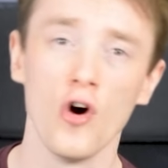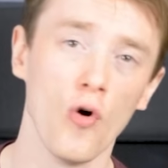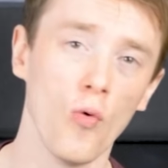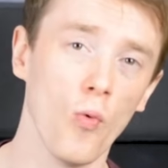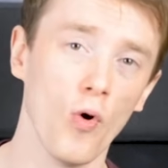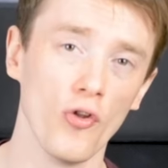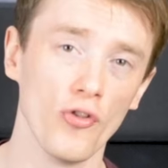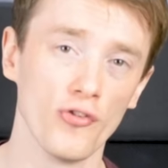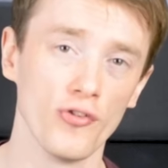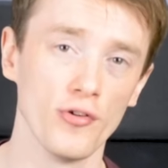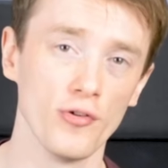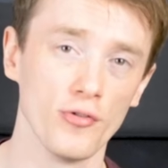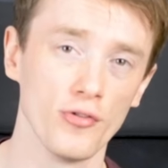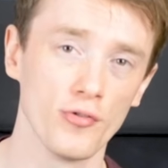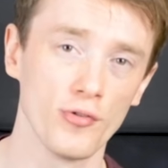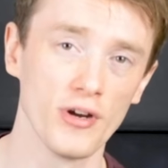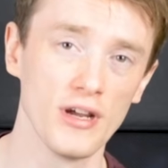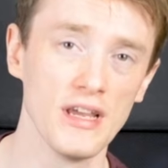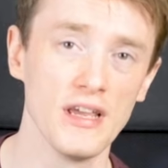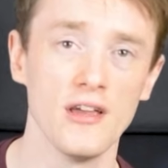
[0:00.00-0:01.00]
1, 2,
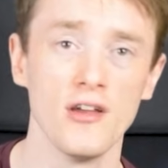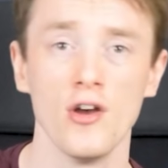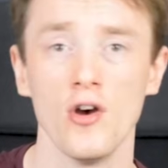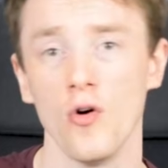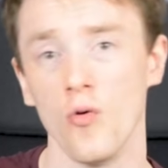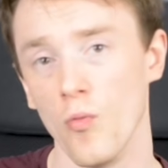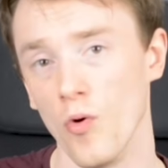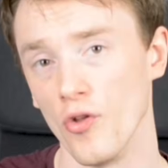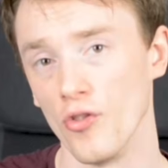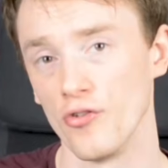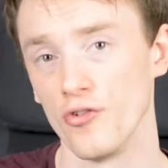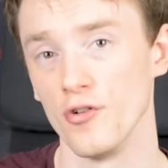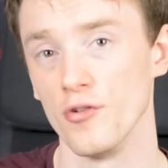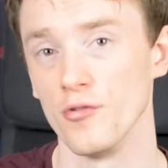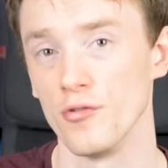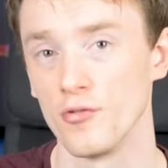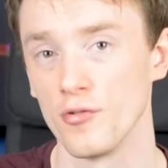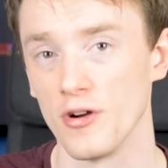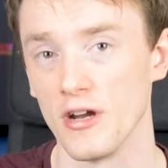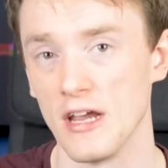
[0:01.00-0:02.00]
3, 1, 2,
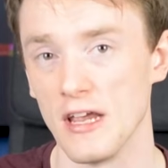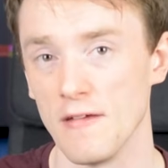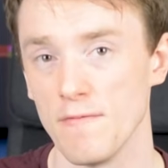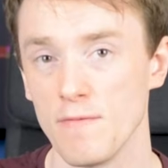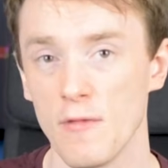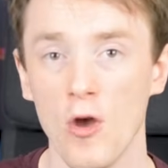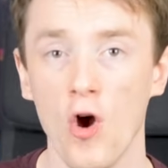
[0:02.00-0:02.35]
3.